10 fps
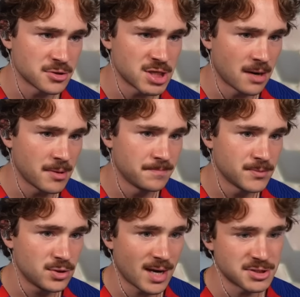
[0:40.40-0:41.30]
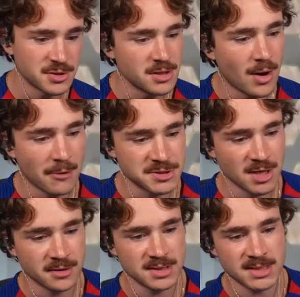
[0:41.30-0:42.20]
gentlemen, you guys already know how we're
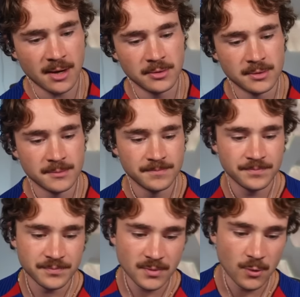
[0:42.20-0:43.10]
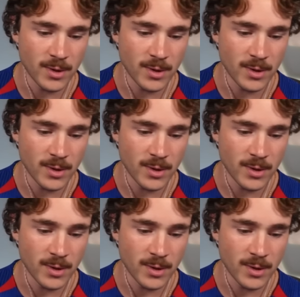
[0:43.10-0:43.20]
starting this out. We